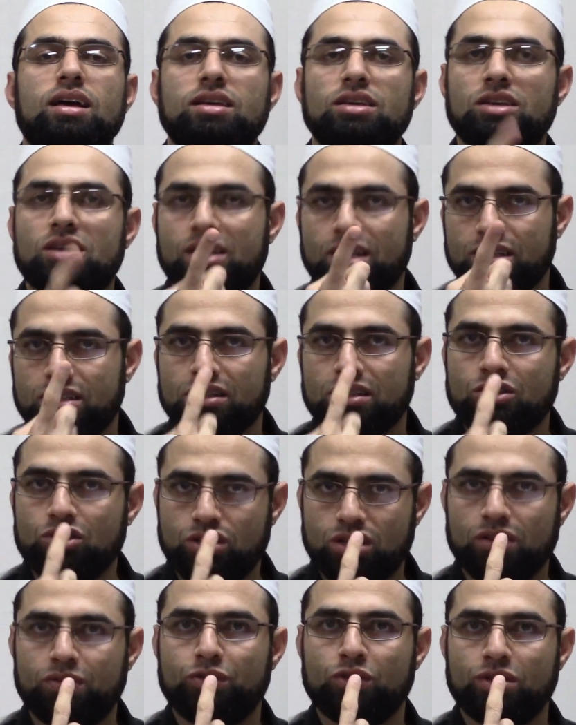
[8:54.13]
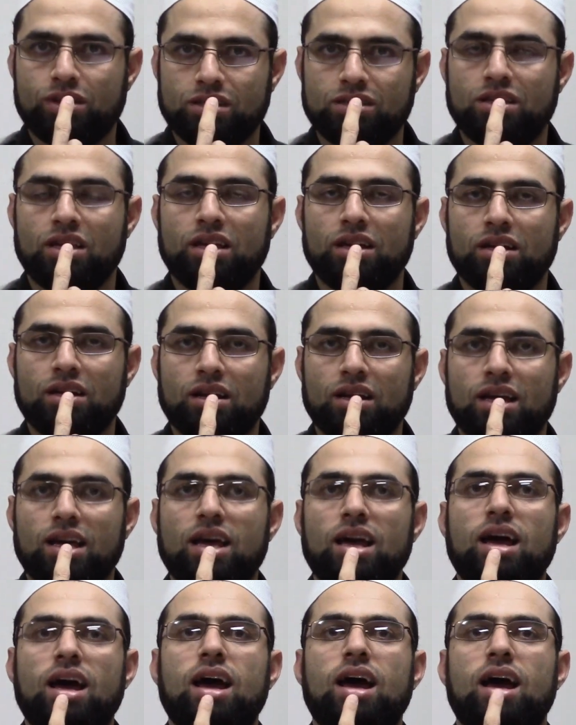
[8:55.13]
you can focus here.
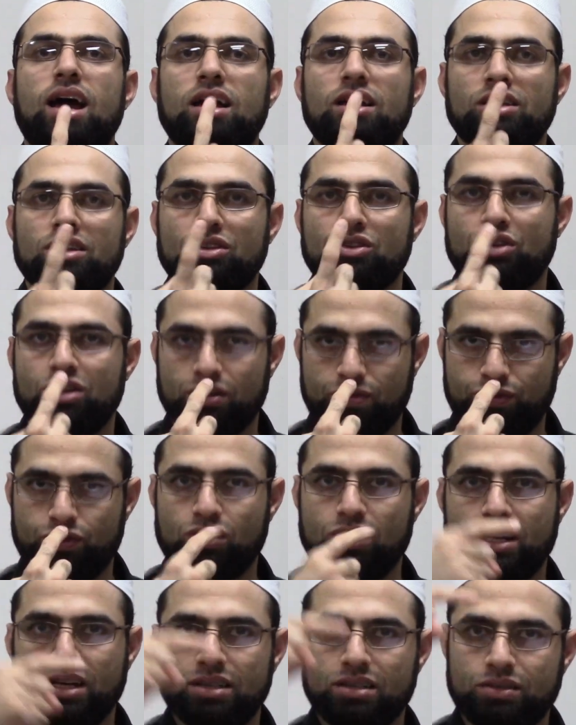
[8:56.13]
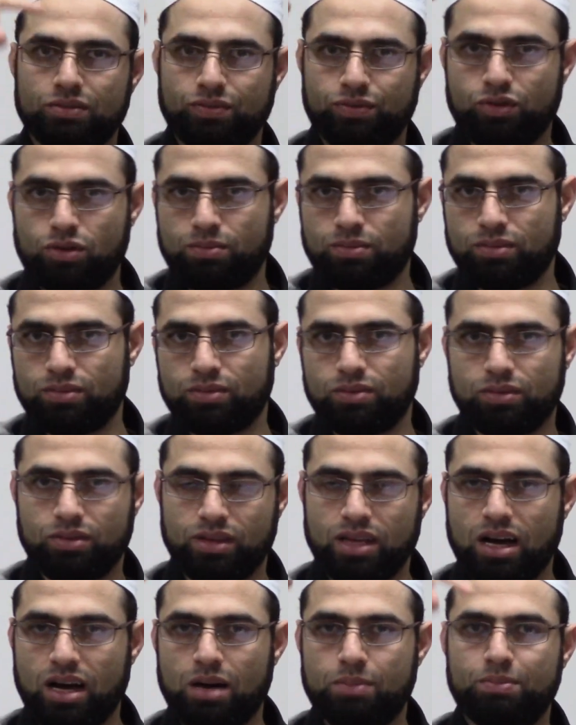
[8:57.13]
You can focus from
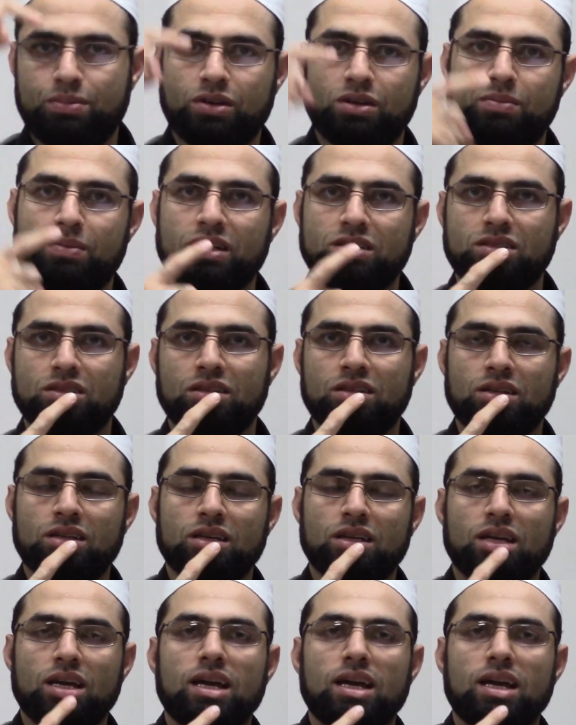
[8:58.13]
the upper button.